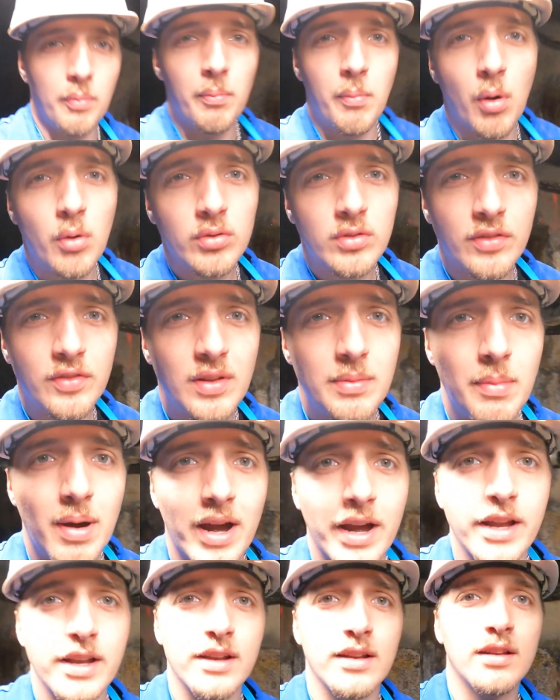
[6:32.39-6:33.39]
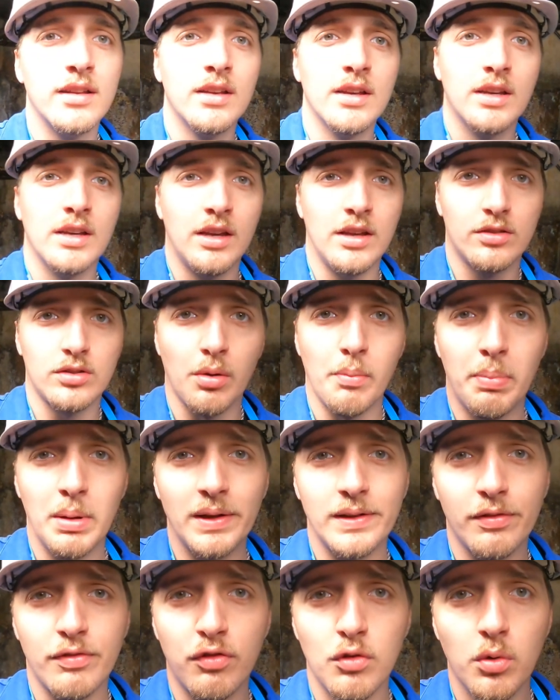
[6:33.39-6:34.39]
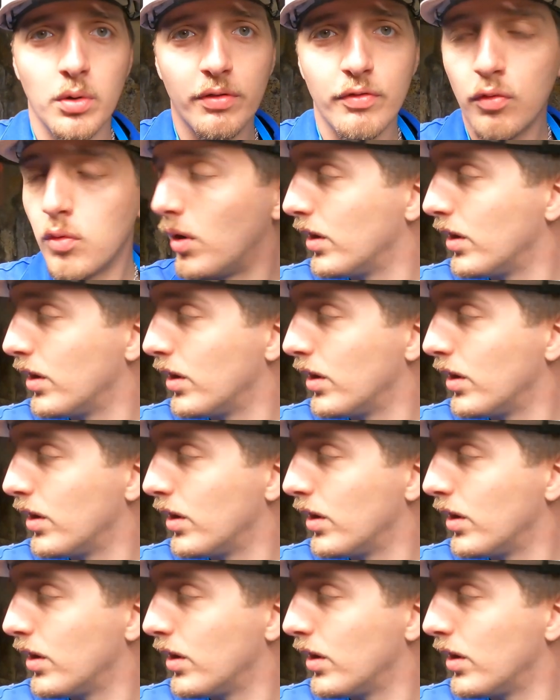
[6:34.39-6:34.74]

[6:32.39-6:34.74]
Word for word: Most of the mine is completely full of